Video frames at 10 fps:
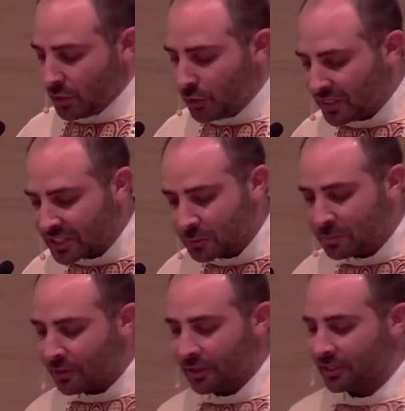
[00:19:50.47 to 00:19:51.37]
you've
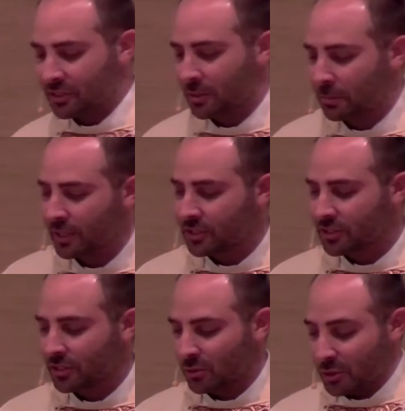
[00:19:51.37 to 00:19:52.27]
experienced the presence
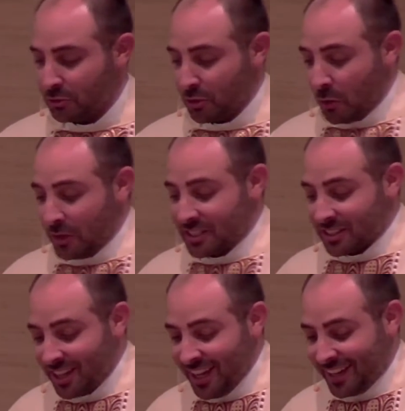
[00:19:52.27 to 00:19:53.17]
of the Lord. You know what it's
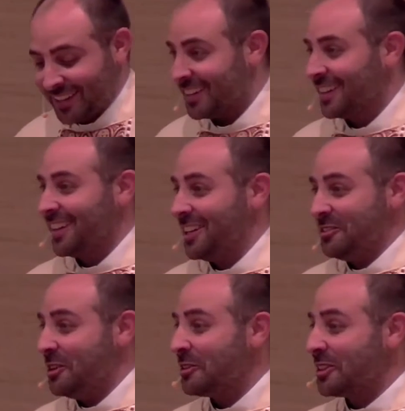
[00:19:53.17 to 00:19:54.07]
like and you
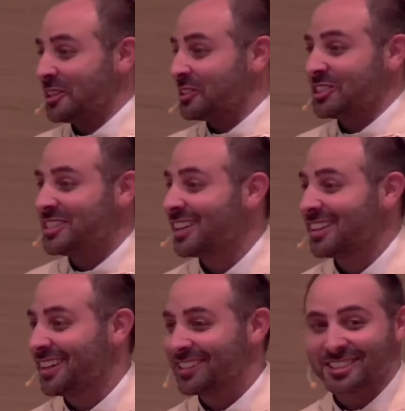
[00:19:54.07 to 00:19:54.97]
know that there's
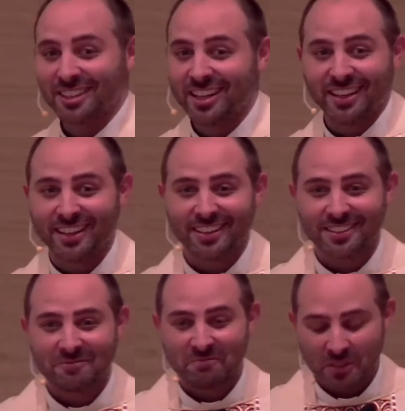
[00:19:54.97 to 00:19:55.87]
nothing else like it.
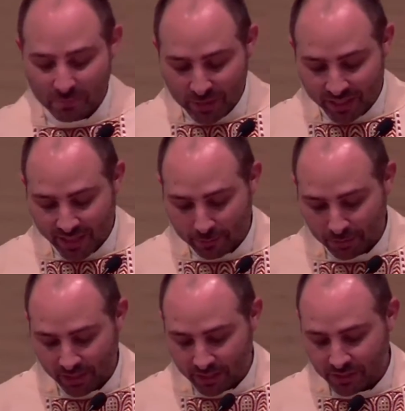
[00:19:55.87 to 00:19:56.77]
You've been in that
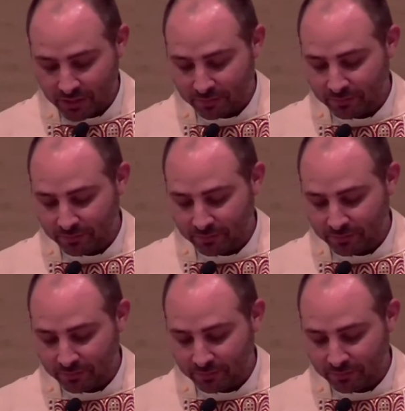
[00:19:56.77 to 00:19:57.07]
place.